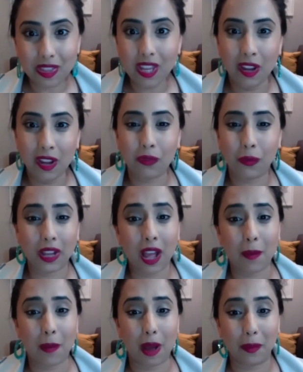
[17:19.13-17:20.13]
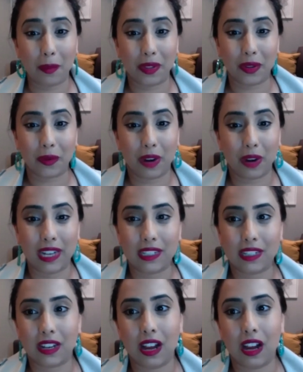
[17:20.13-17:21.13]
if we come up with a rate
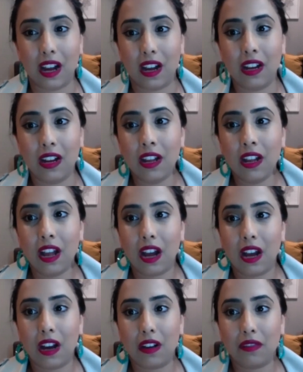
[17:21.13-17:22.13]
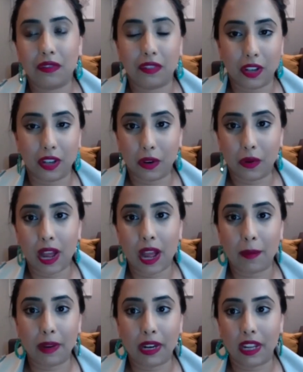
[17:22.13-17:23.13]
uh, of, you know, how
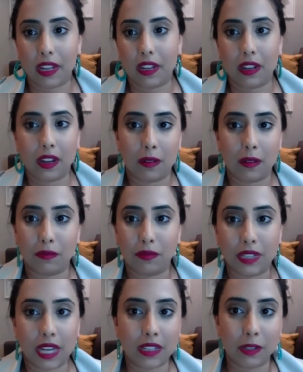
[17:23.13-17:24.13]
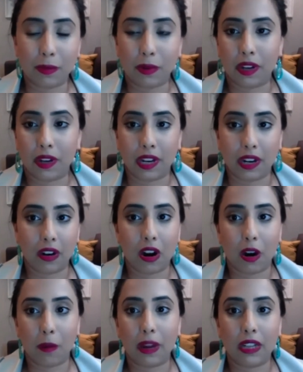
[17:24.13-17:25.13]
many um, deaths per year
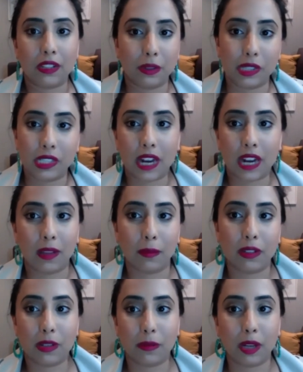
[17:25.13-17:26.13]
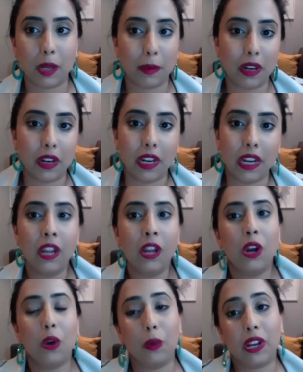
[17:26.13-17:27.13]
are by suicide in the Muslim community,
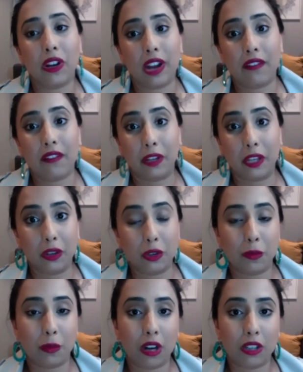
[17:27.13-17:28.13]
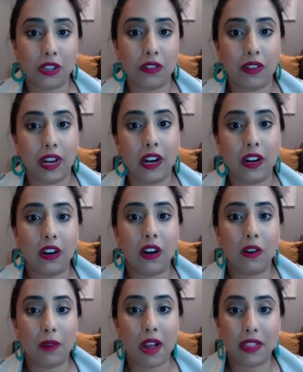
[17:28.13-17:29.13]
we could have a huge margin of error
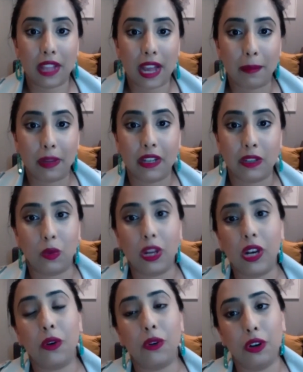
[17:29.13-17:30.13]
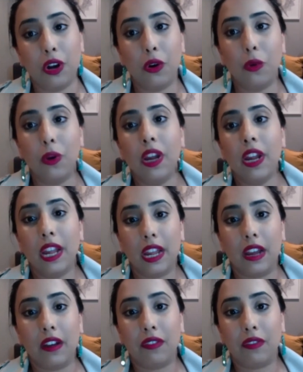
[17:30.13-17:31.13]
around that, because we don't know
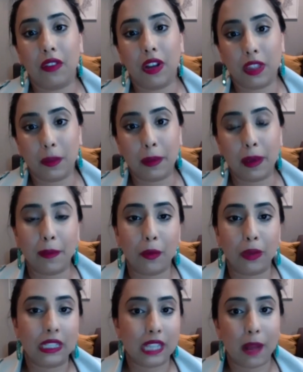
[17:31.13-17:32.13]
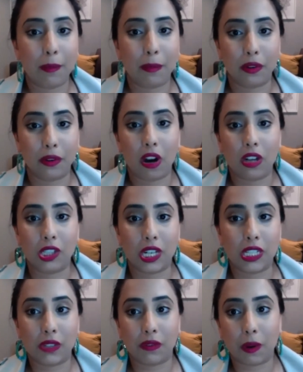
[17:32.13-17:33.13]
if the people we sampled are
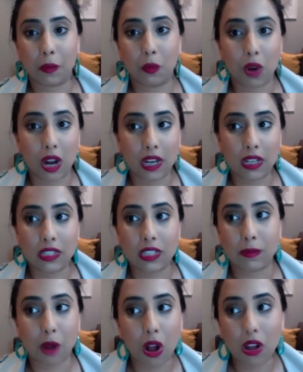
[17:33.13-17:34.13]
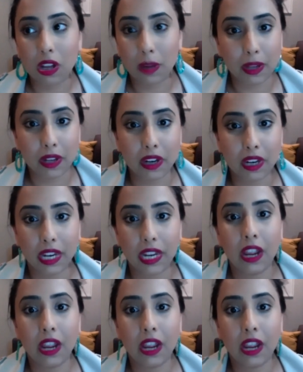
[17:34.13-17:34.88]
just from one small community